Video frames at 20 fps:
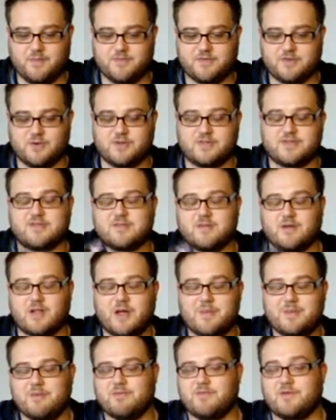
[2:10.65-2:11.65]
So it's a
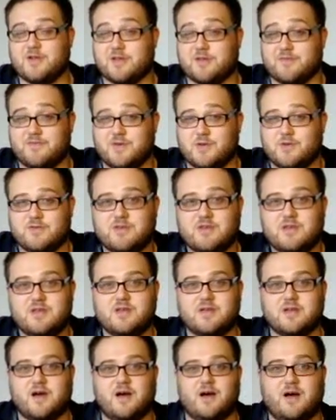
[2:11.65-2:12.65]
lot of people find it confusing,
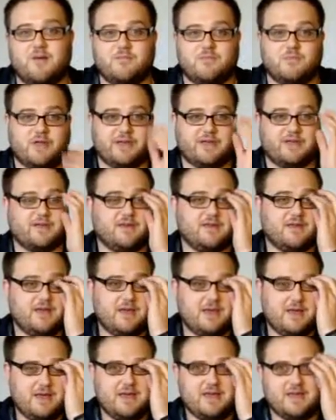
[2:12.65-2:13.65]

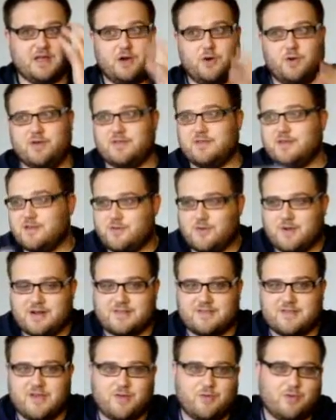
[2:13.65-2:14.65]
is it a
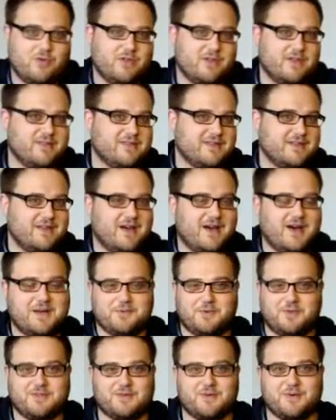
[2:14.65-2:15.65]
direct sequel? Is it
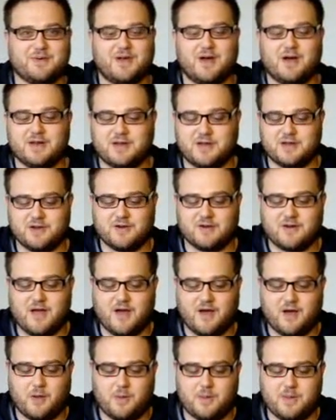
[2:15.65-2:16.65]
not? What's going on here?
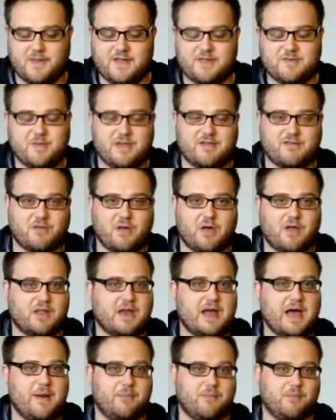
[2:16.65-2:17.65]
And that's basically all
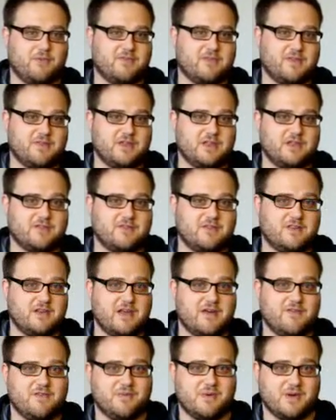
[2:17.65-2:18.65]
that happened, was that they just
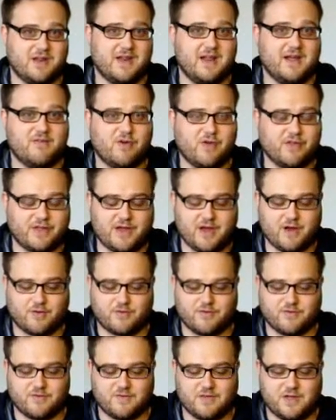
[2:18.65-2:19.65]
didn't have the money to have all the
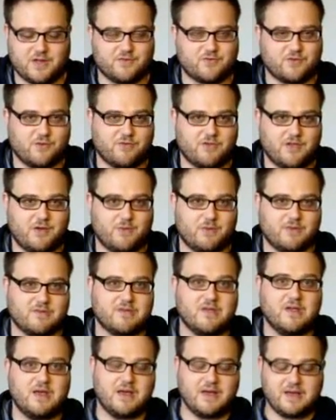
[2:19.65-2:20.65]
characters in the intro
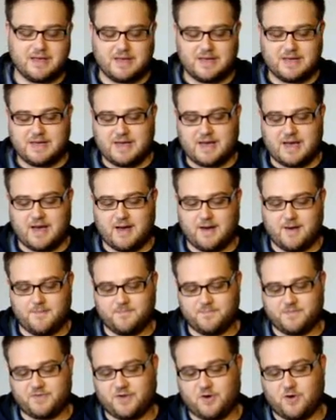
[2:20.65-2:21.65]
sequence.
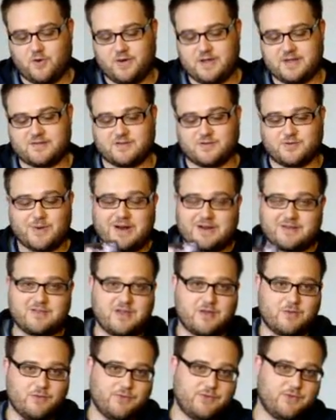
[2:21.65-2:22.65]
So it's a direct
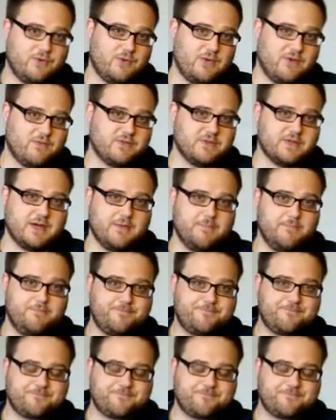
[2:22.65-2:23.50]
sequel to Evil Dead.